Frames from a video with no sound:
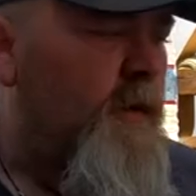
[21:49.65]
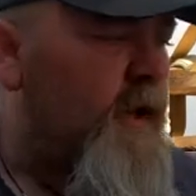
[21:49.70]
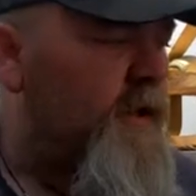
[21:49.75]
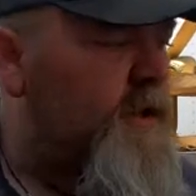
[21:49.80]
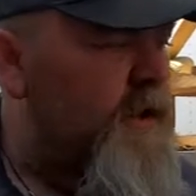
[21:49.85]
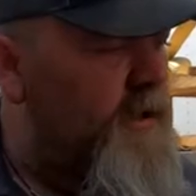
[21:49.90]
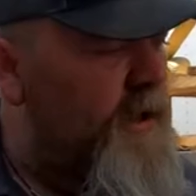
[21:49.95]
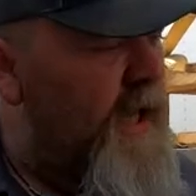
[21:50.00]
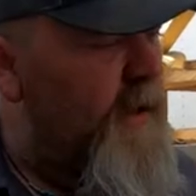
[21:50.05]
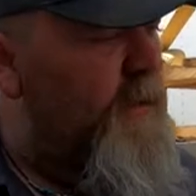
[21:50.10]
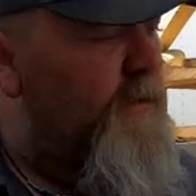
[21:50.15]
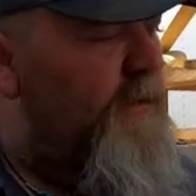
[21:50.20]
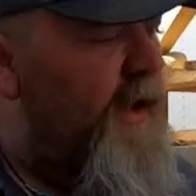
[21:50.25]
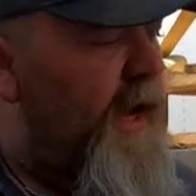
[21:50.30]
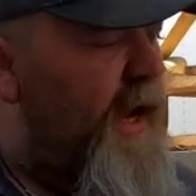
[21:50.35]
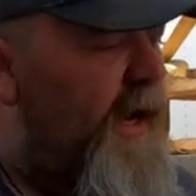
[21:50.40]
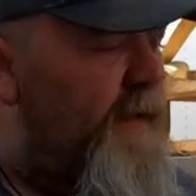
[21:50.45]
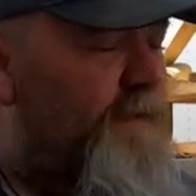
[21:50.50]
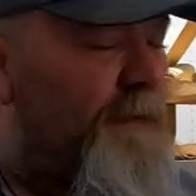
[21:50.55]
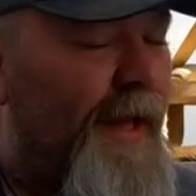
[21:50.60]
Once they're done
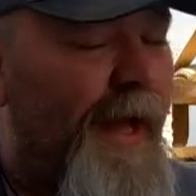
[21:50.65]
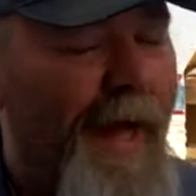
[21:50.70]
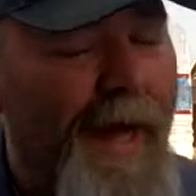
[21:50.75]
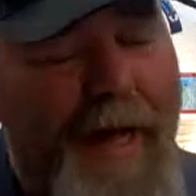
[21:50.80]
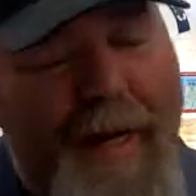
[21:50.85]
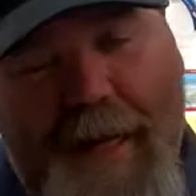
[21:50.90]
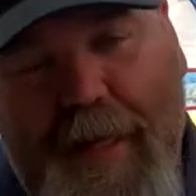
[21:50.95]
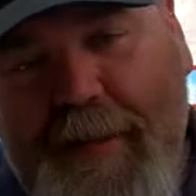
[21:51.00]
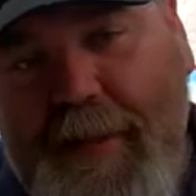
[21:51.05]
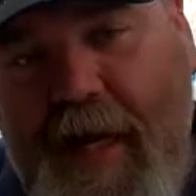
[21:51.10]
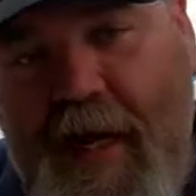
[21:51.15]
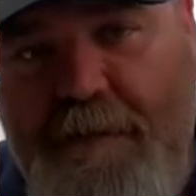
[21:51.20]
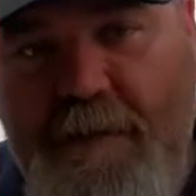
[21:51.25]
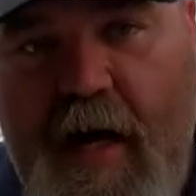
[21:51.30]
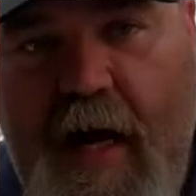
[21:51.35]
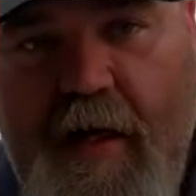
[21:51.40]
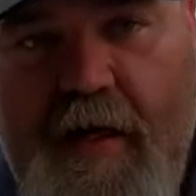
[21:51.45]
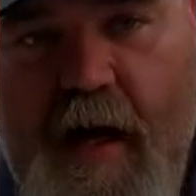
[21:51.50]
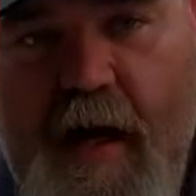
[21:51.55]
with that, I like to have